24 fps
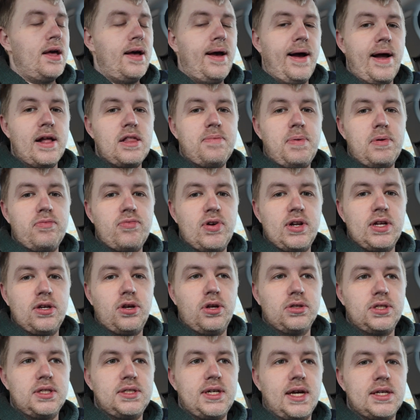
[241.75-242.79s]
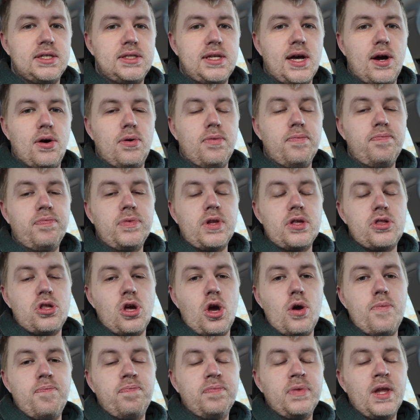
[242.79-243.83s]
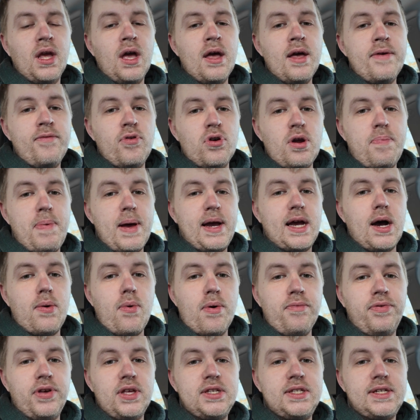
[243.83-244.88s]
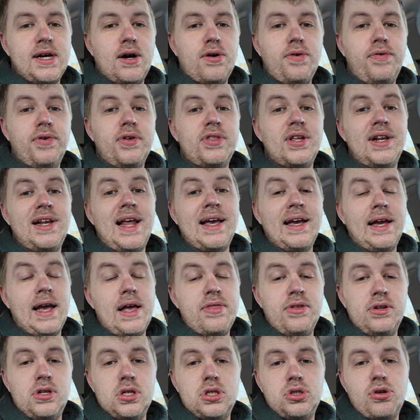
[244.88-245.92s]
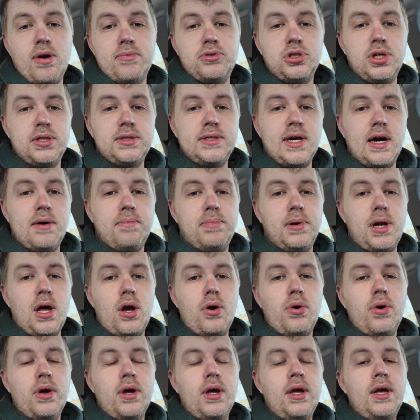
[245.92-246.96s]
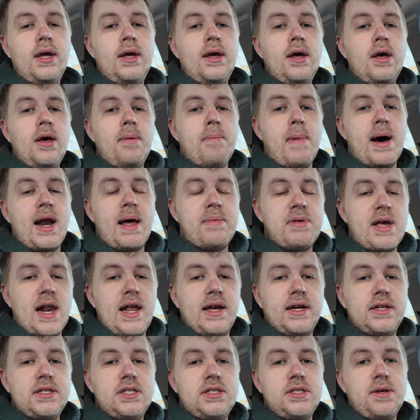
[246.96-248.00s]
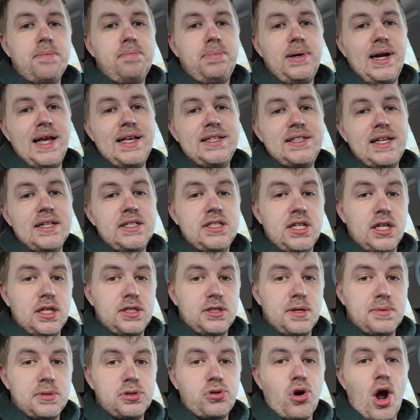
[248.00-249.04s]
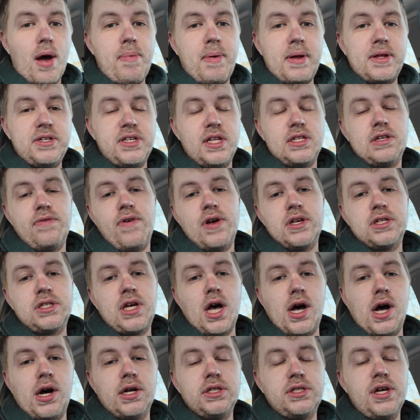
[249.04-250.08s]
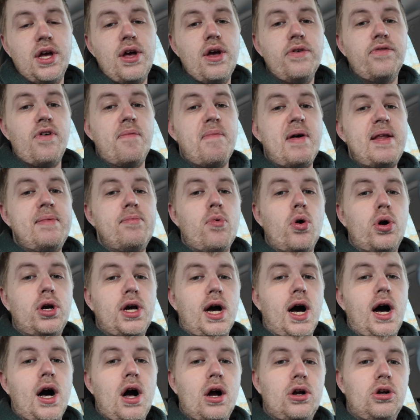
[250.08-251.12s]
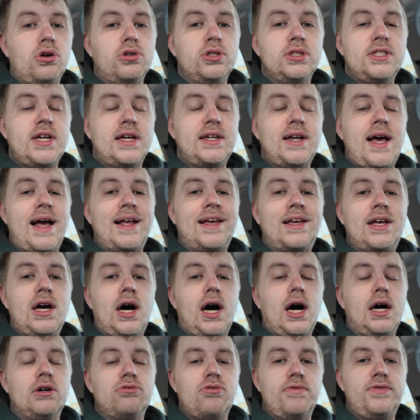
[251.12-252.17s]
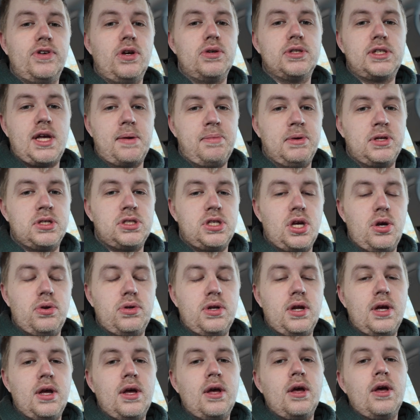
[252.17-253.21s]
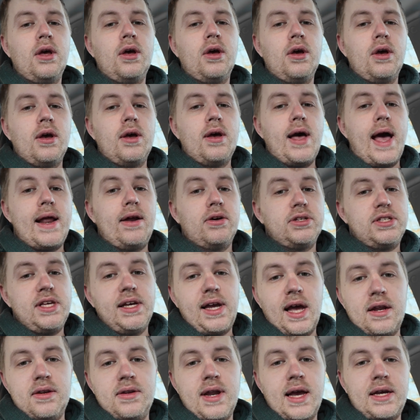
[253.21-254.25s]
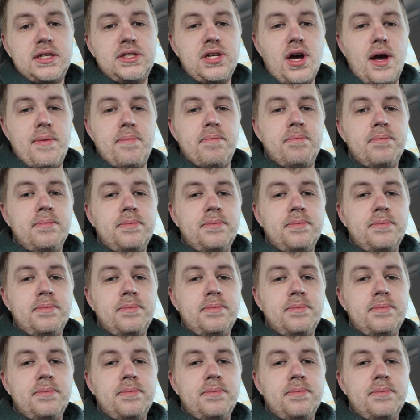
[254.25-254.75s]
It's been really good to test out. So if you want to pick up one for yourself, there's a link in the description down below. My name is Alex. Please consider subscribing to Interface Cars for many more car content and car reviews coming soon. And I'll see you again next time.